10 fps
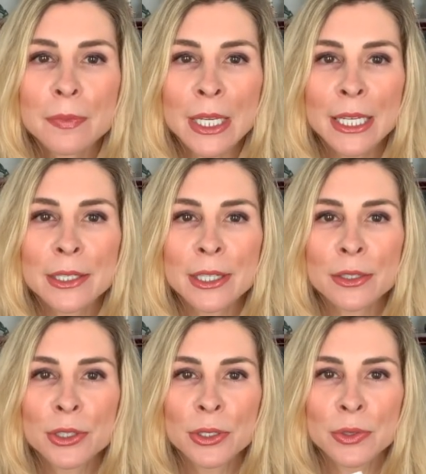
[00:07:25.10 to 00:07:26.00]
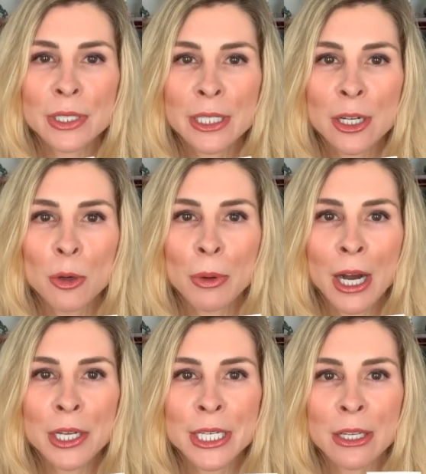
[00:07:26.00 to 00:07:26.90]
is the Susan
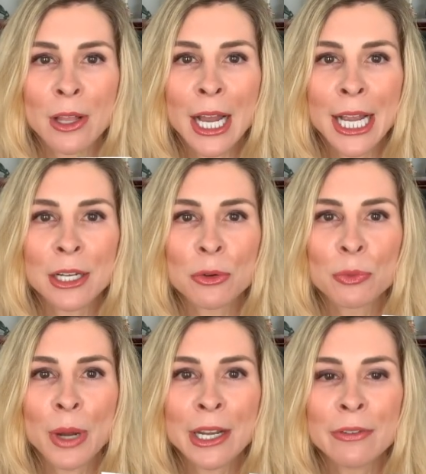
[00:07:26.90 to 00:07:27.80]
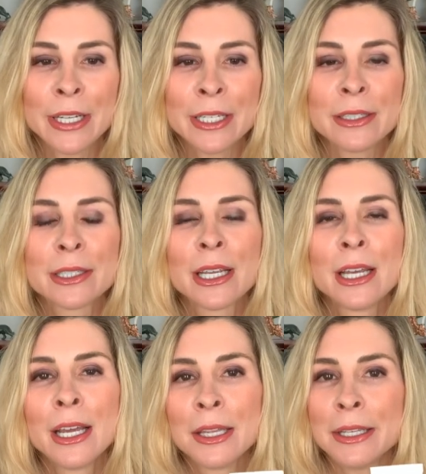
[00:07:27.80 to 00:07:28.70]
Obagi line Retinoids.
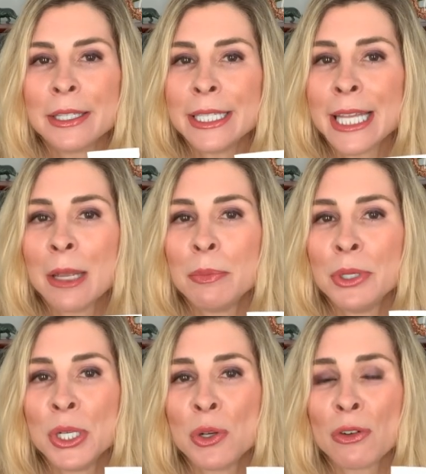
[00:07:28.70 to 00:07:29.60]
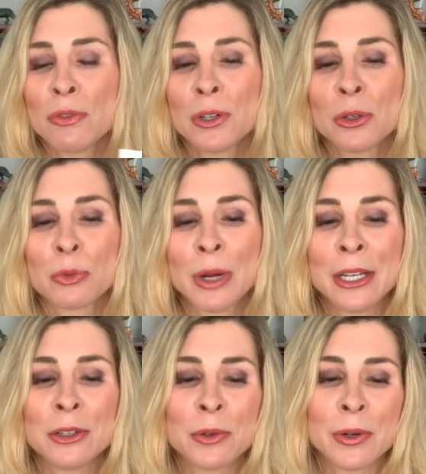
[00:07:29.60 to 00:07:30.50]
This is a beautiful
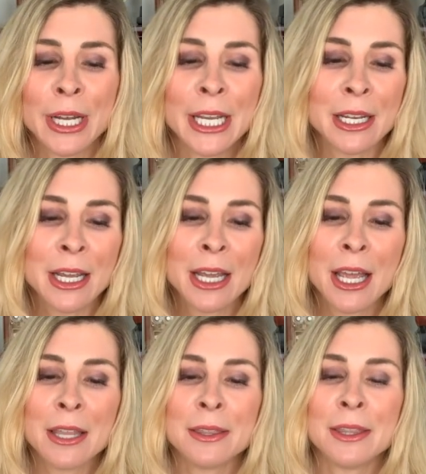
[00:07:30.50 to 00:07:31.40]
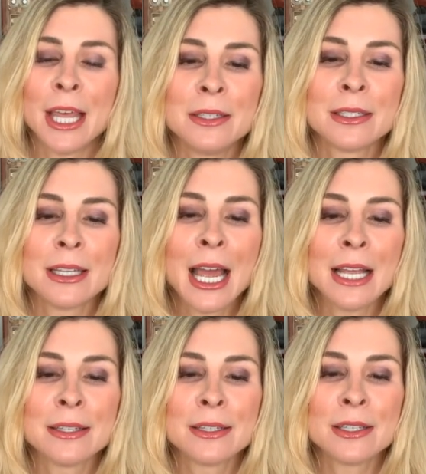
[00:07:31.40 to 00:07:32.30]
retinoid that
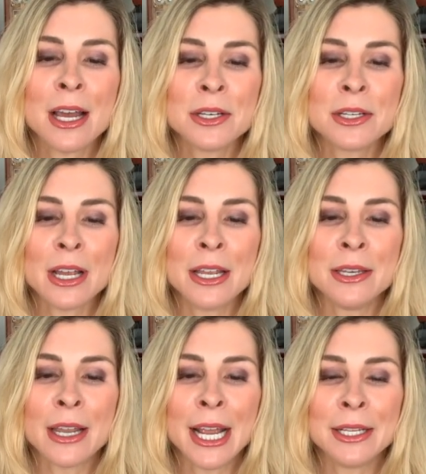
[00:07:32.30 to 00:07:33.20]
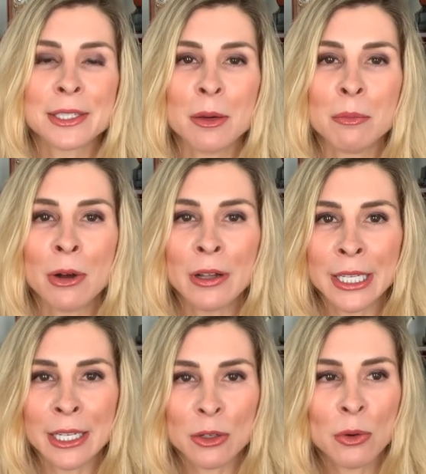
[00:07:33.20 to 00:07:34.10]
has such a nice
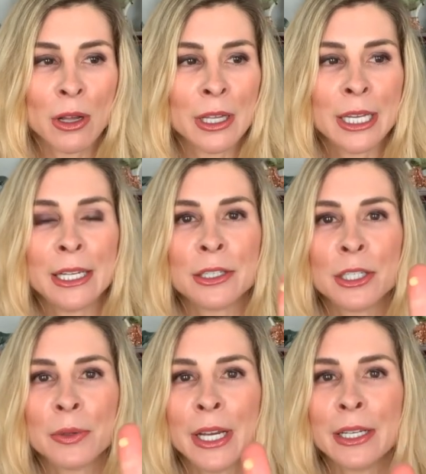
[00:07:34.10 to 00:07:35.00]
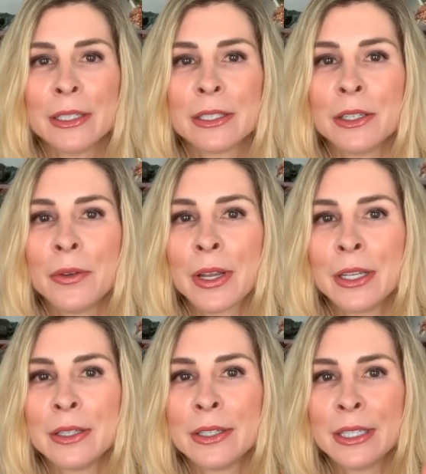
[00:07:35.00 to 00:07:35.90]
emollient quality to it. So you
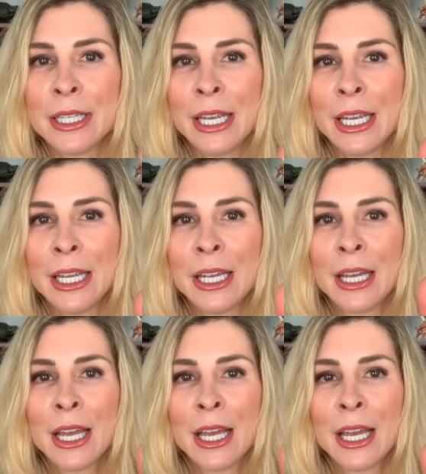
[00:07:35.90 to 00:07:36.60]
can see